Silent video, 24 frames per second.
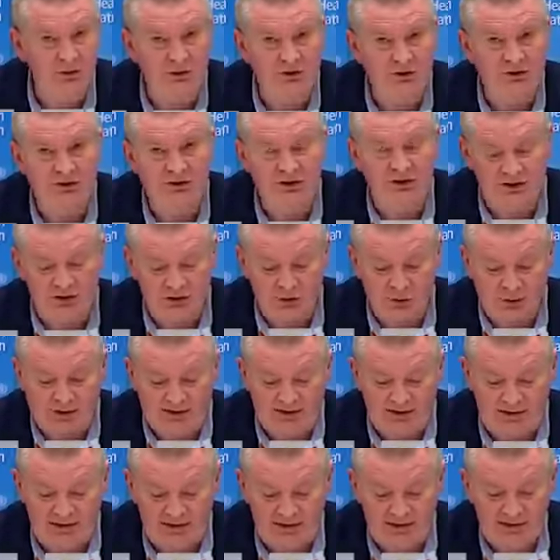almost
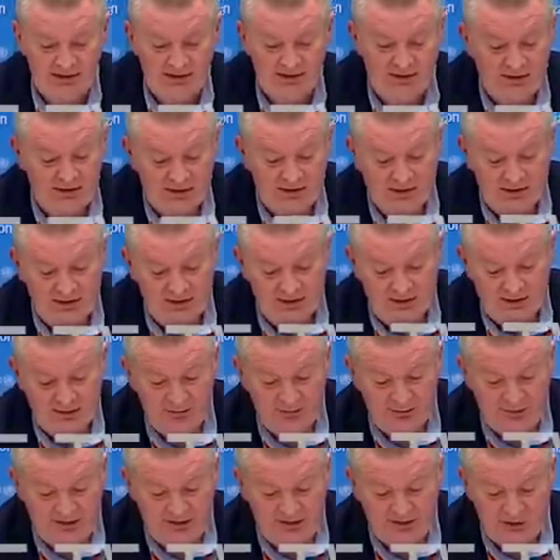20
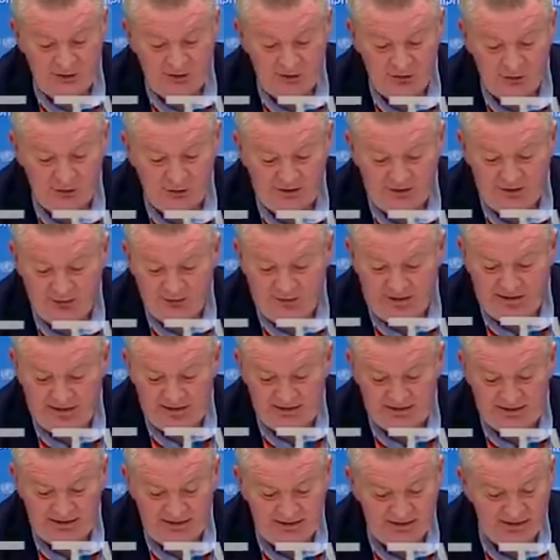
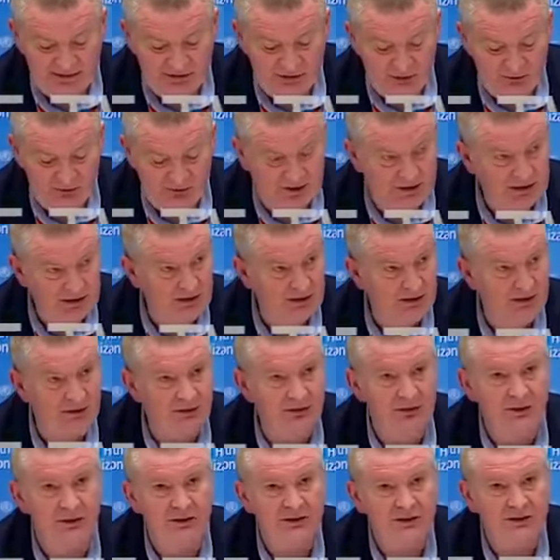million tests already,
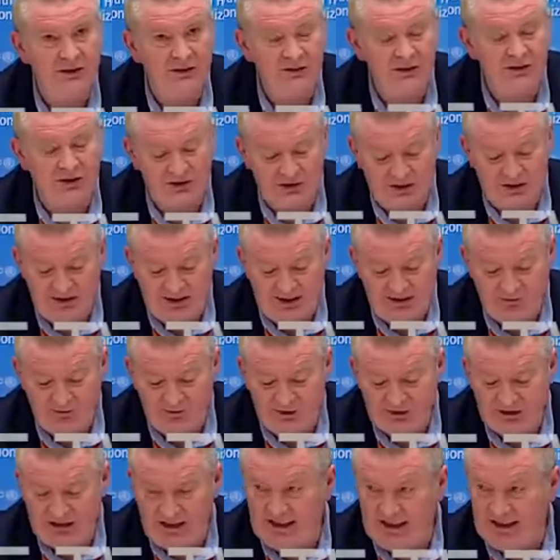and does on
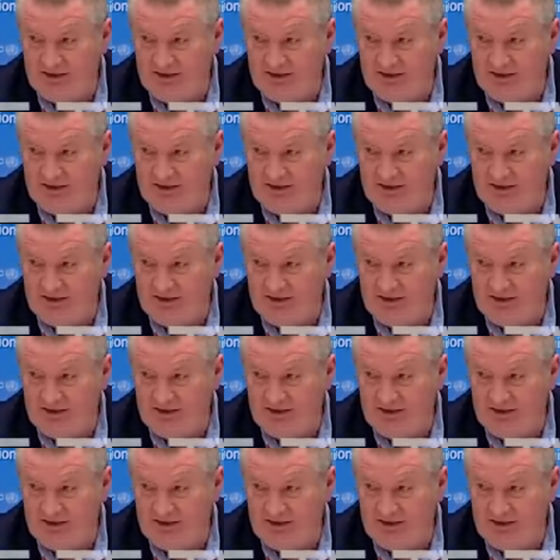average